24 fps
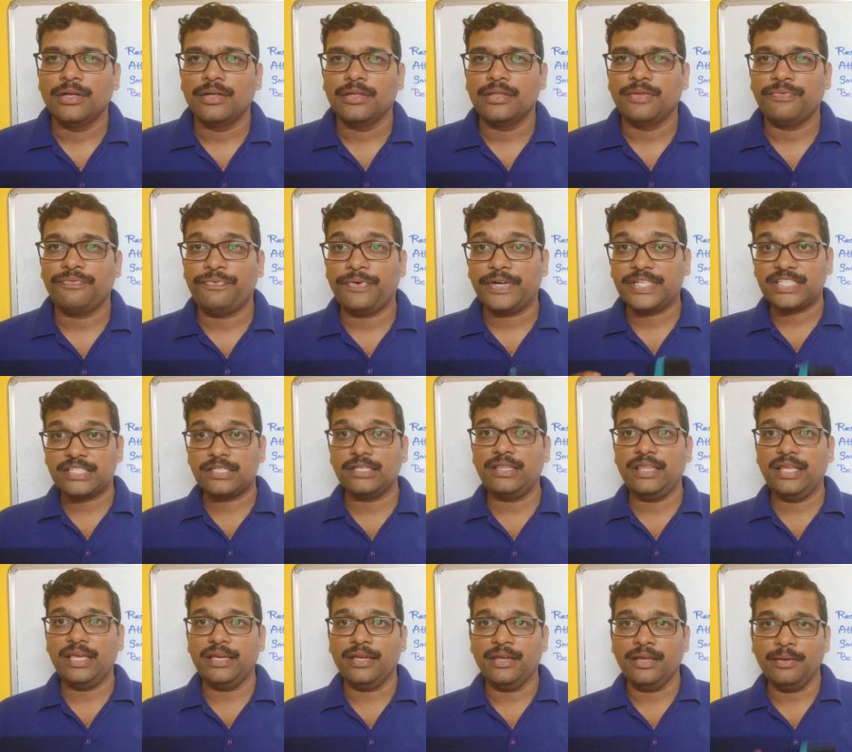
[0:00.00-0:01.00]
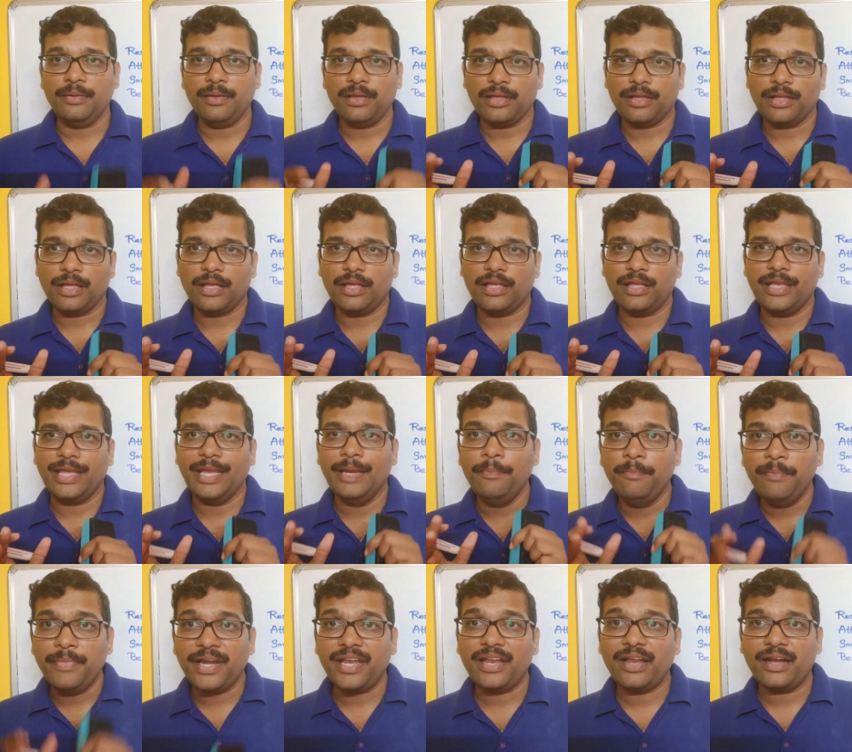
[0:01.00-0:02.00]
the first thing,
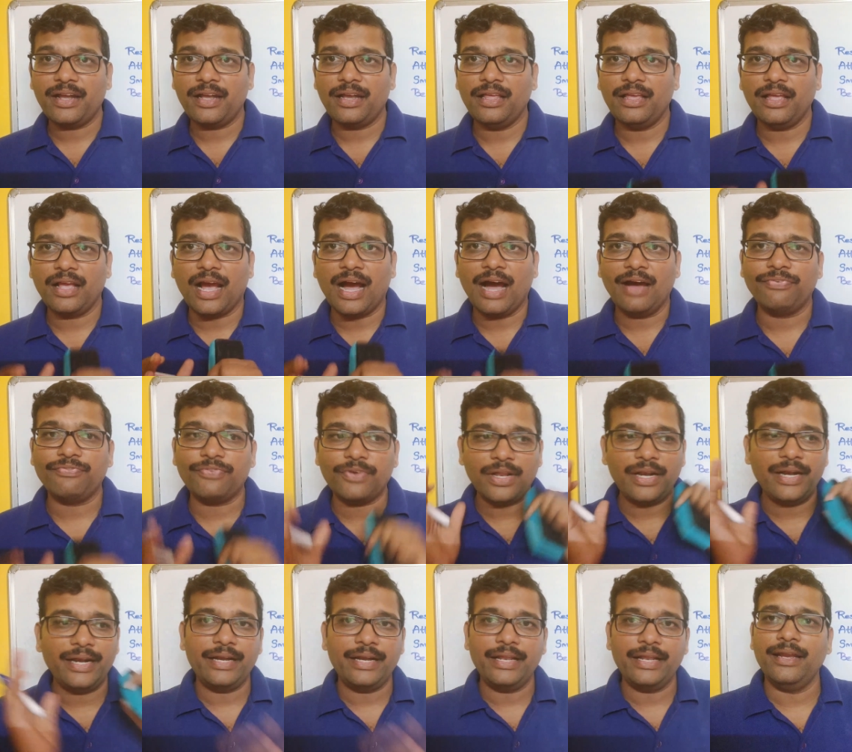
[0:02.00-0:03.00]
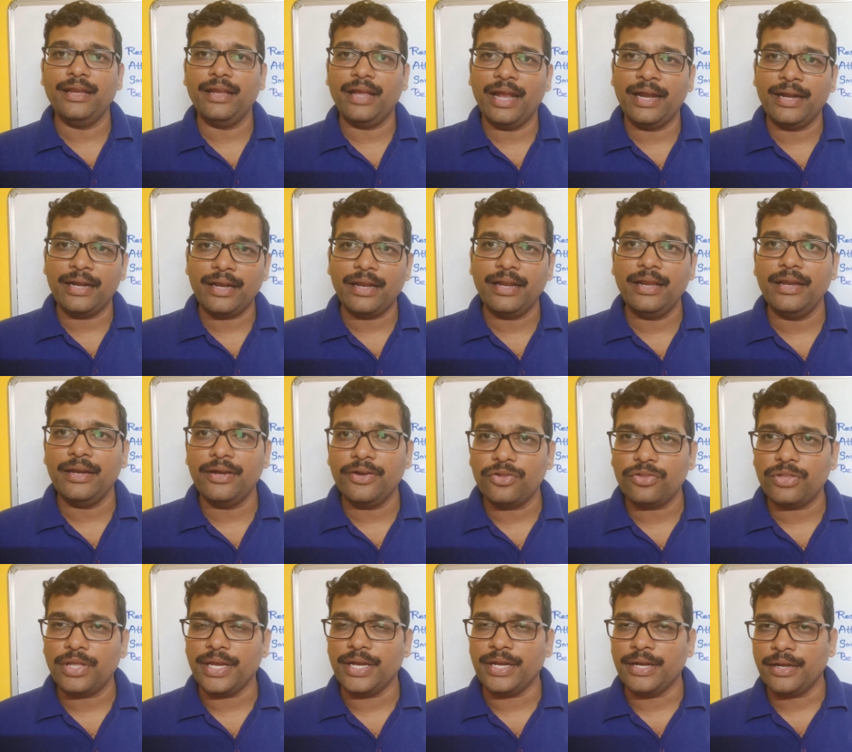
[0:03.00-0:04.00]
immediately after entering into
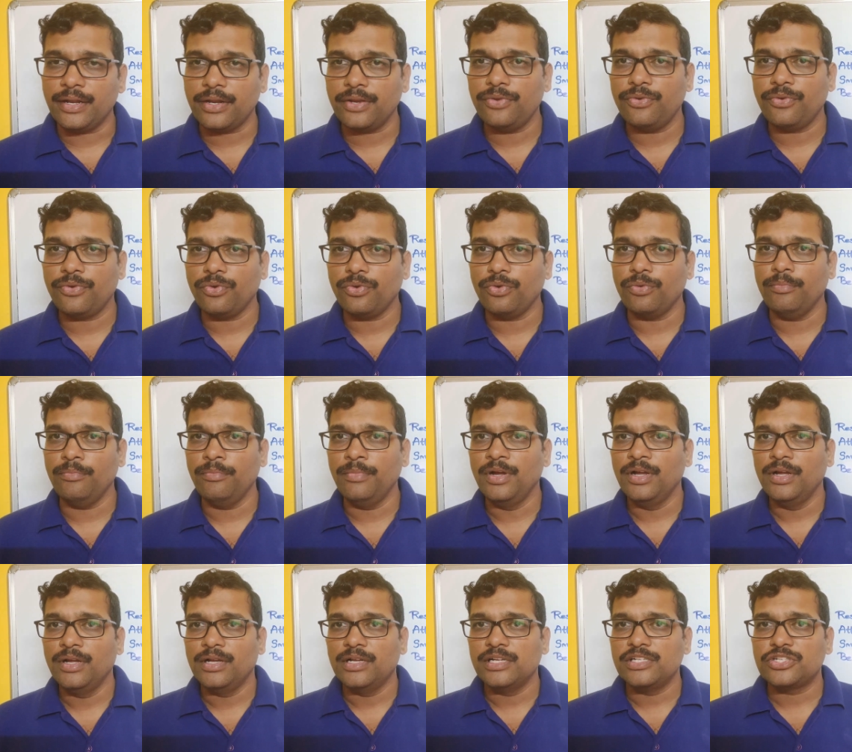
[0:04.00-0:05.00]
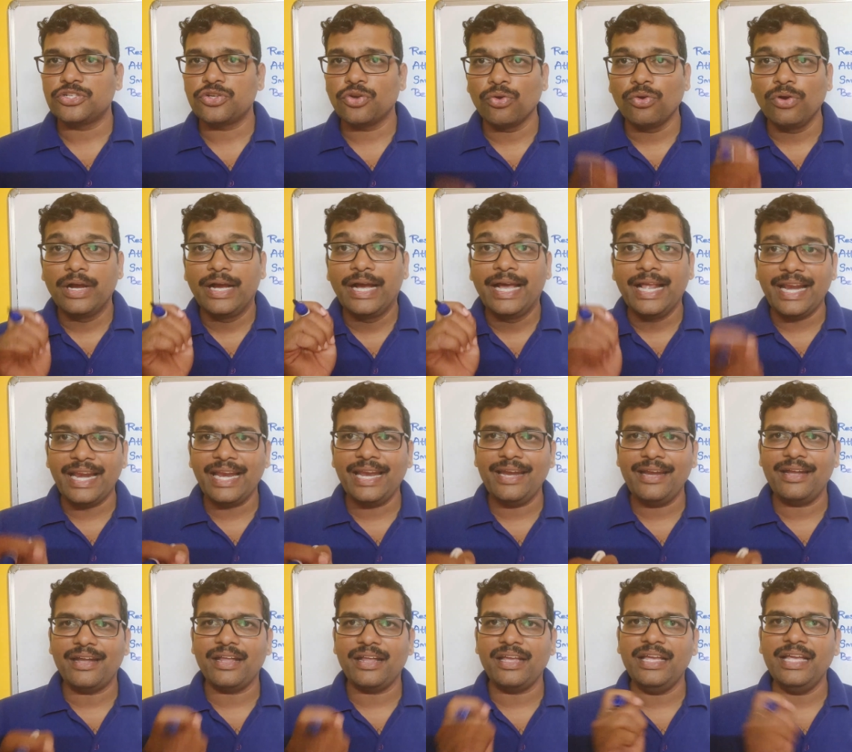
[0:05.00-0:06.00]
the interview room, so
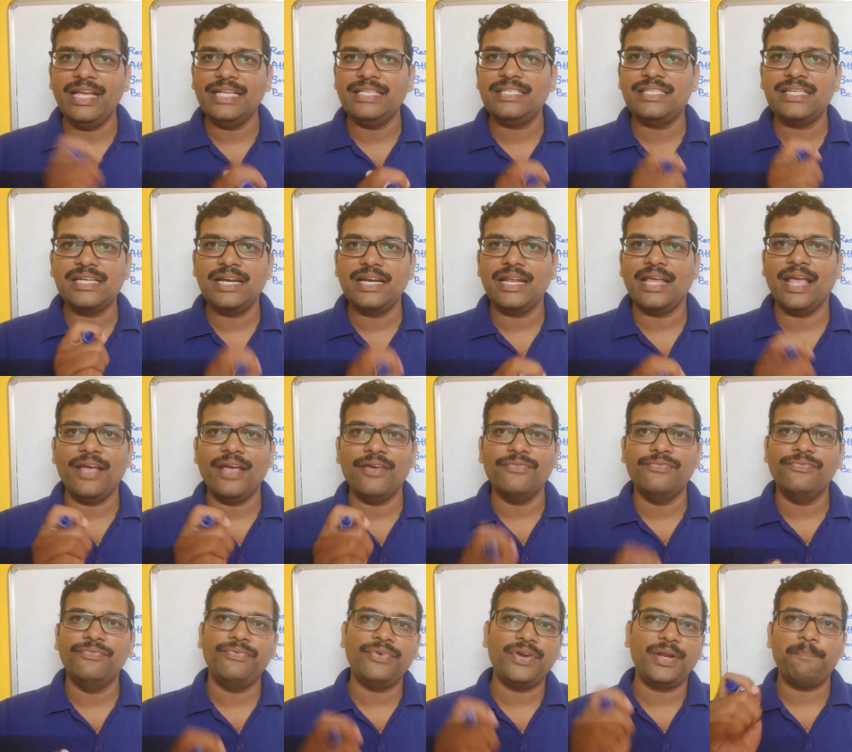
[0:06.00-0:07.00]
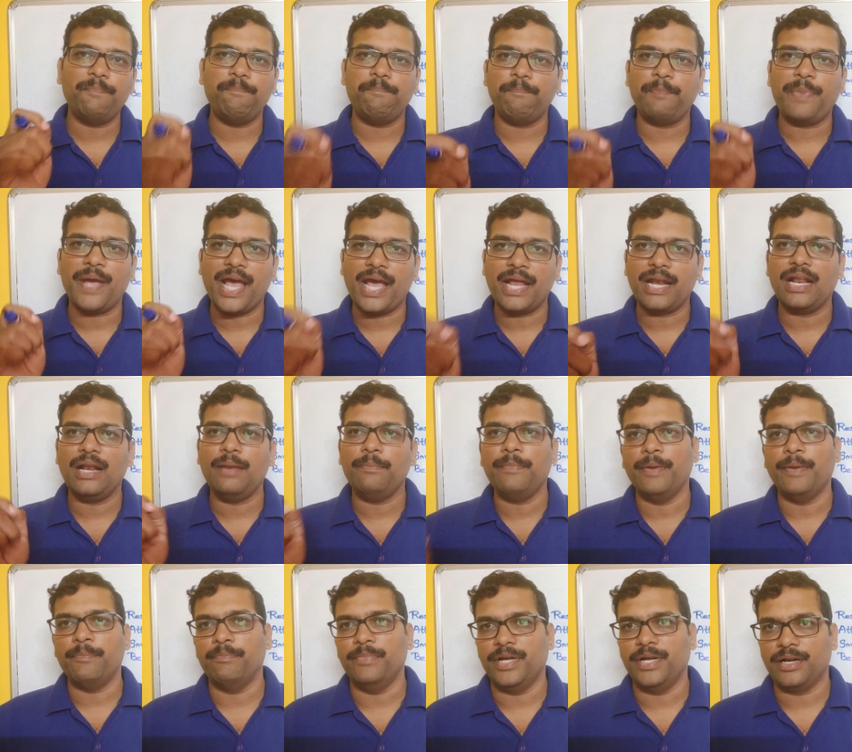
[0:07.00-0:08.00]
greet each and every panel
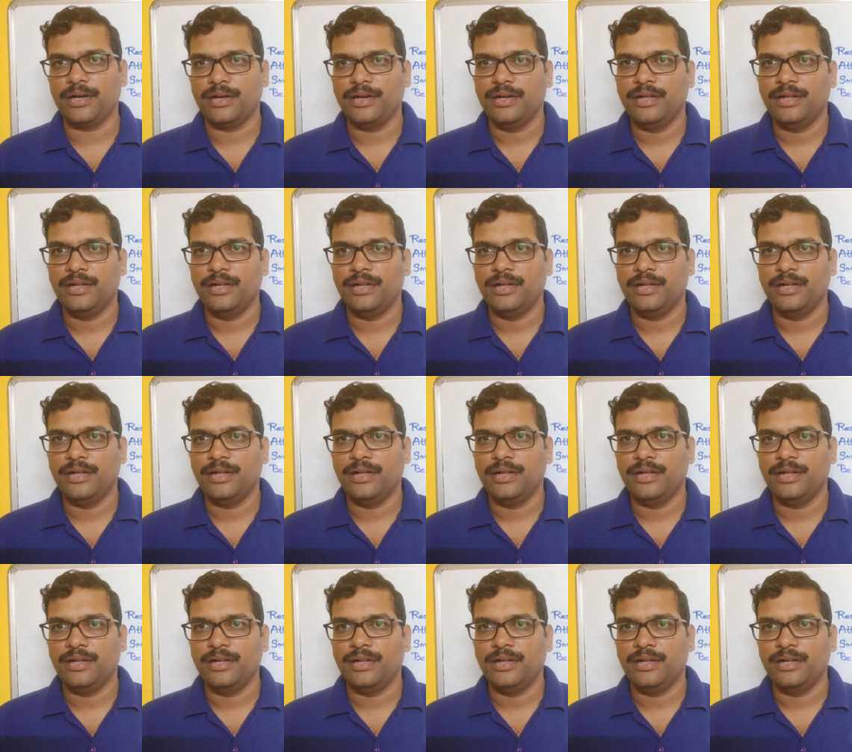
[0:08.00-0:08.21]
member.